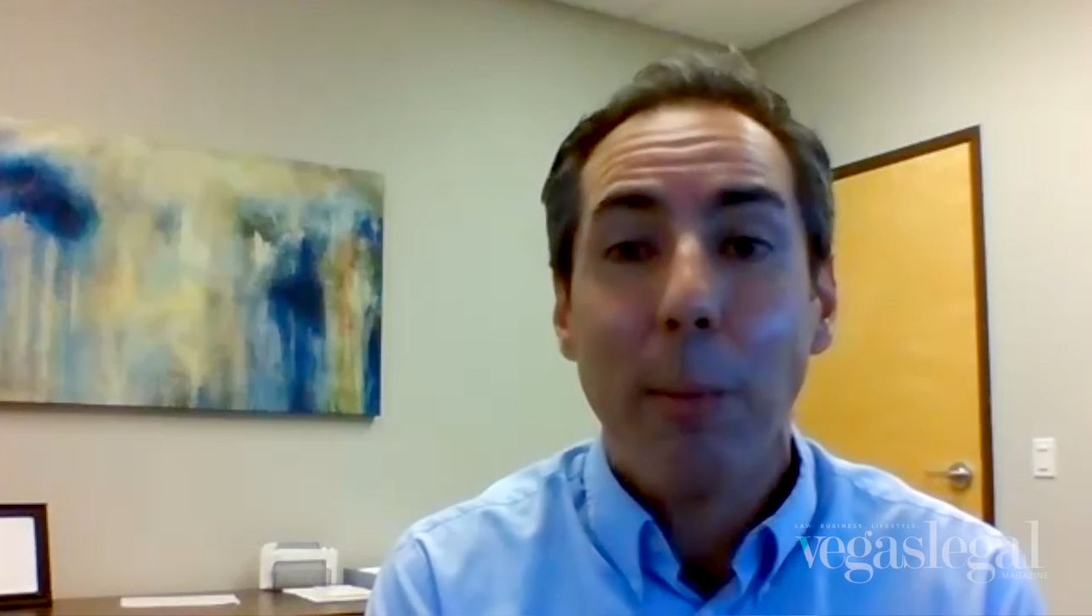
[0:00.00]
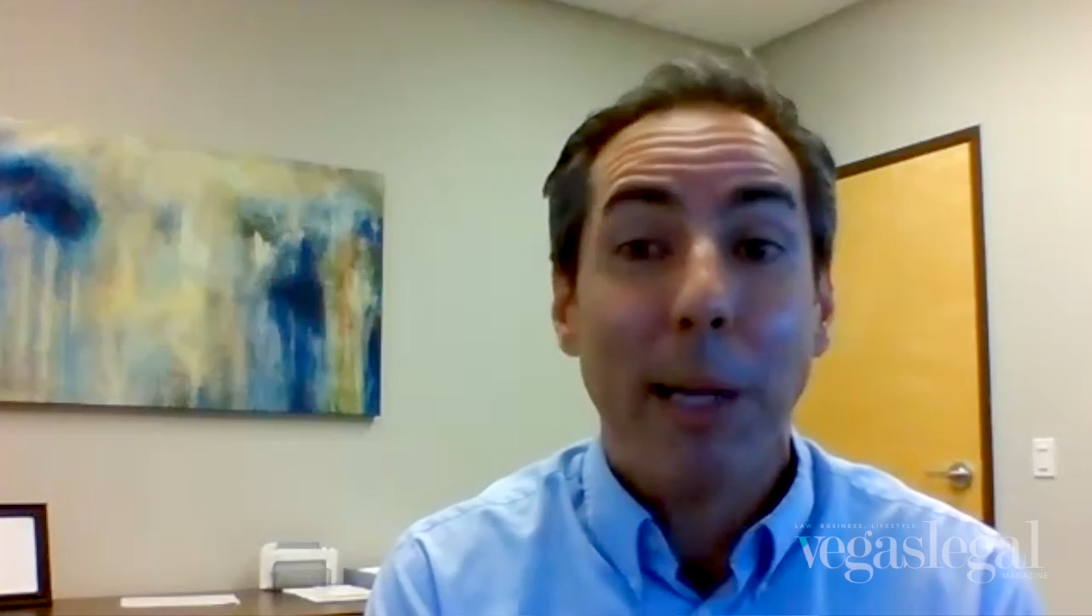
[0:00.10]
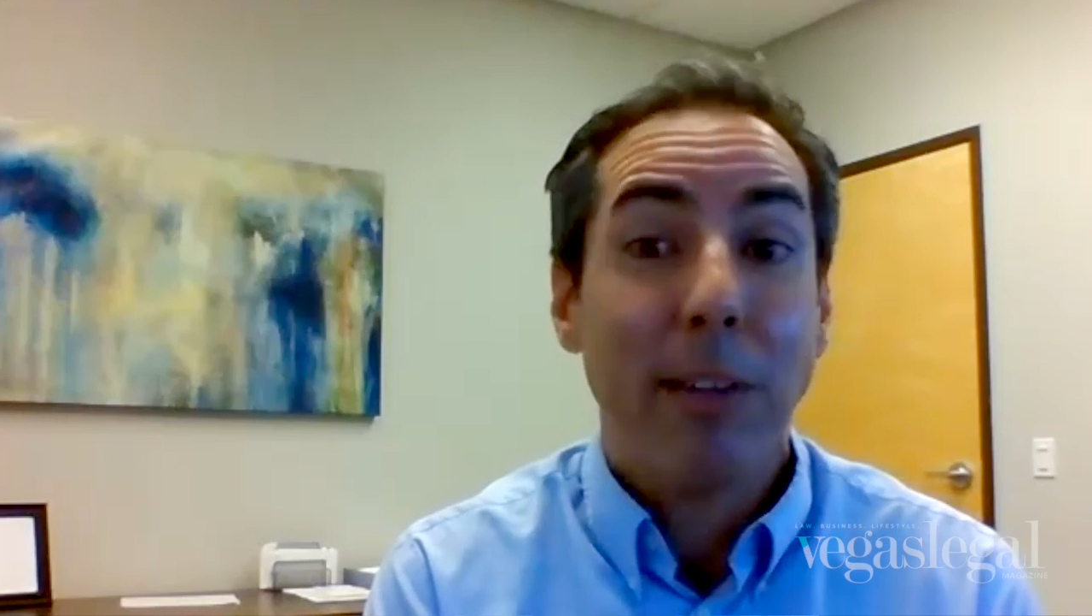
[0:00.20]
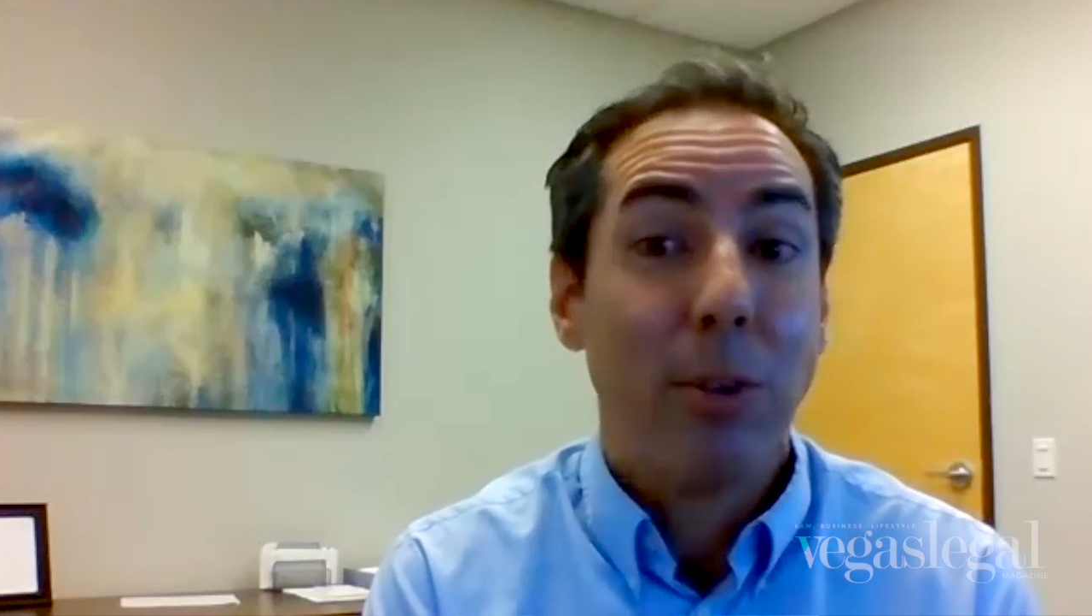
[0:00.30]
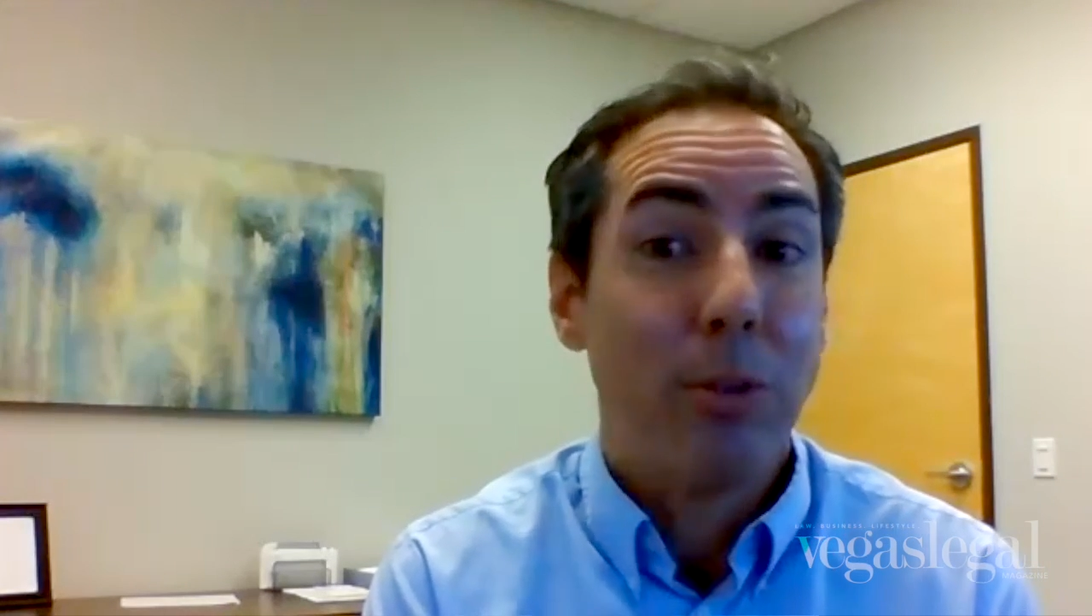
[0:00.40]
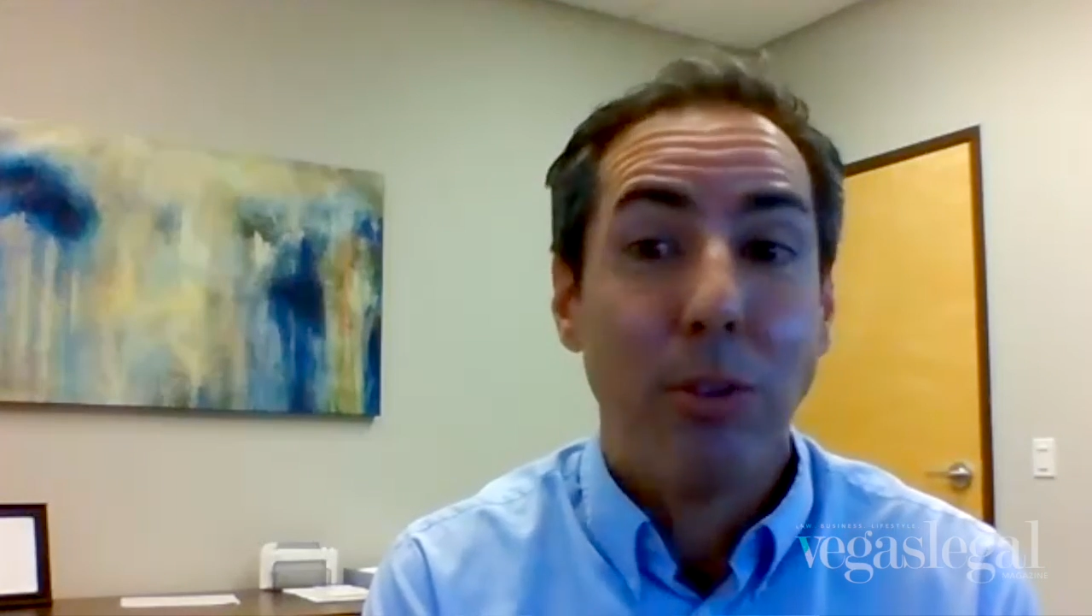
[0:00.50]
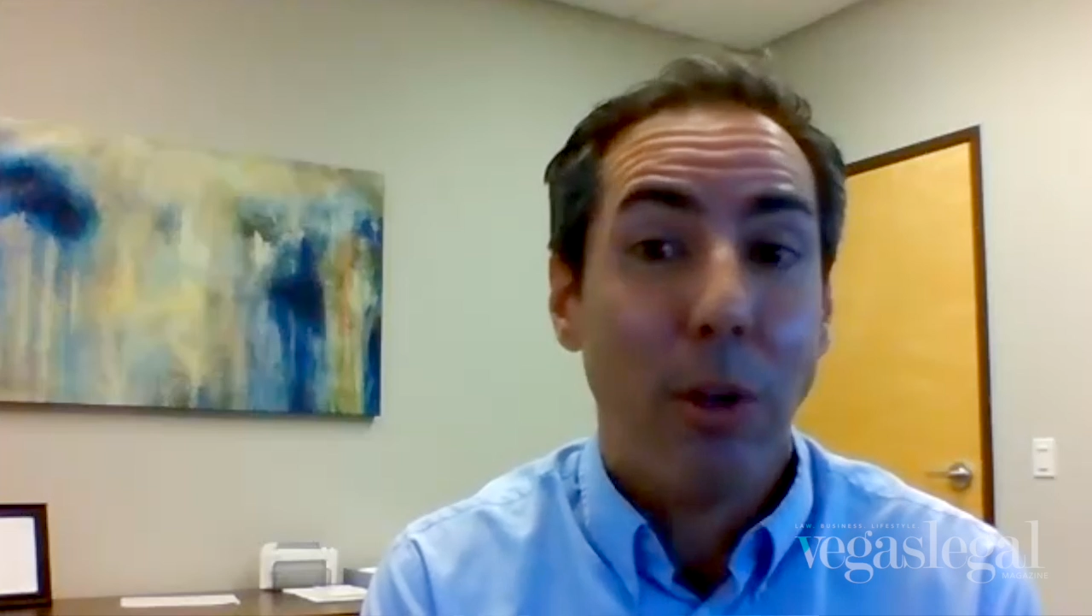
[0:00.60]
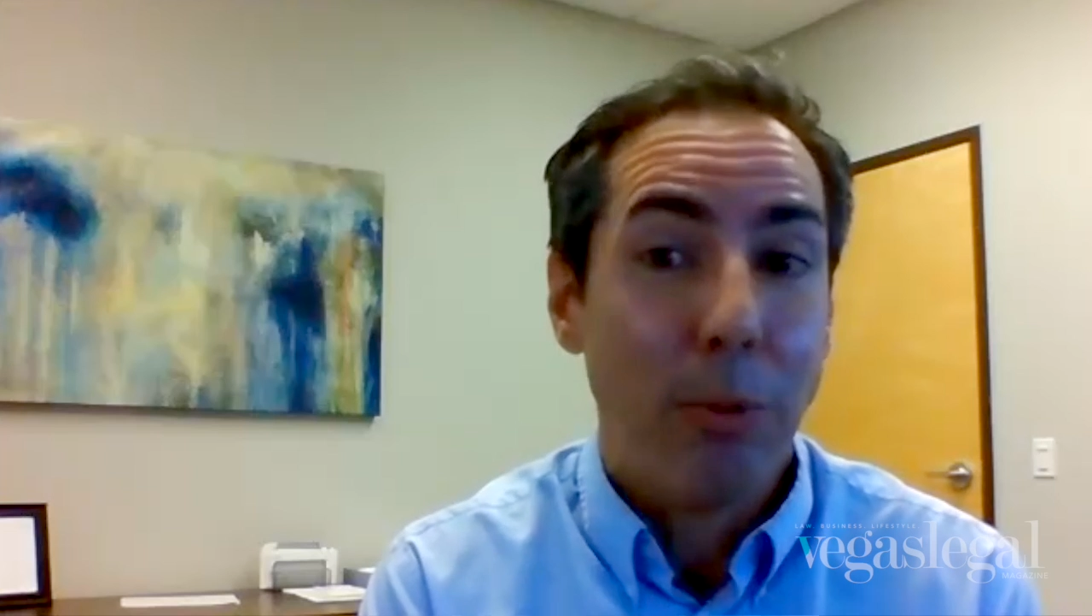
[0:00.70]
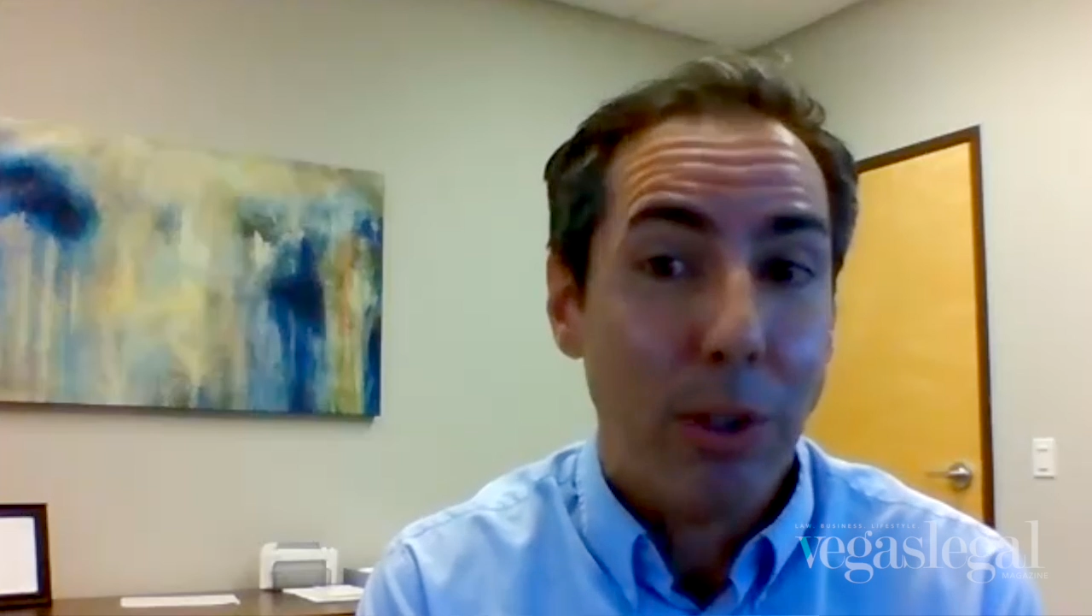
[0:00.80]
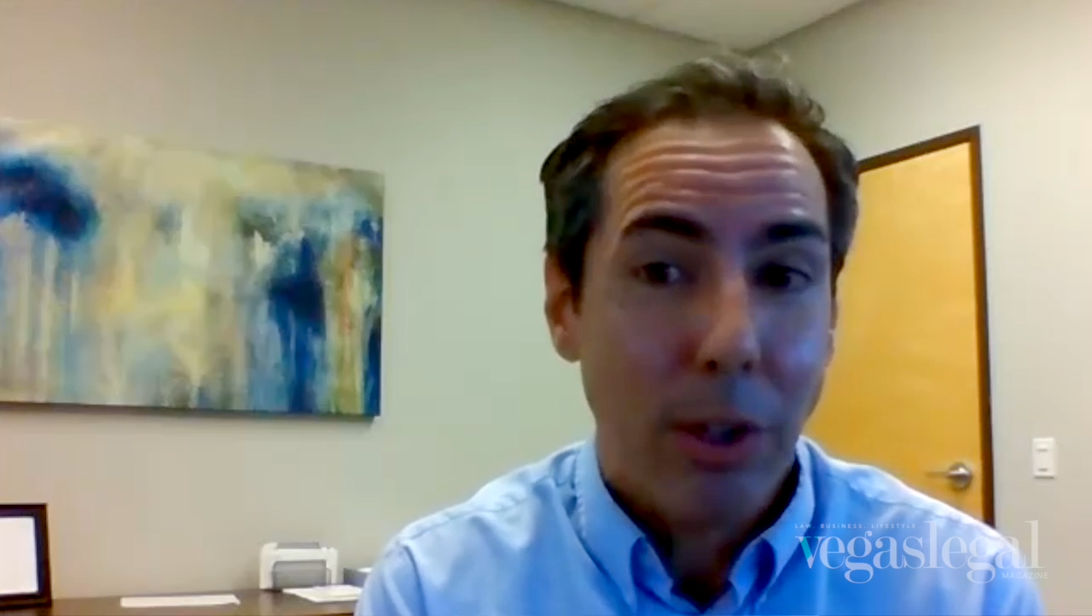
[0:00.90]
We might have told you don't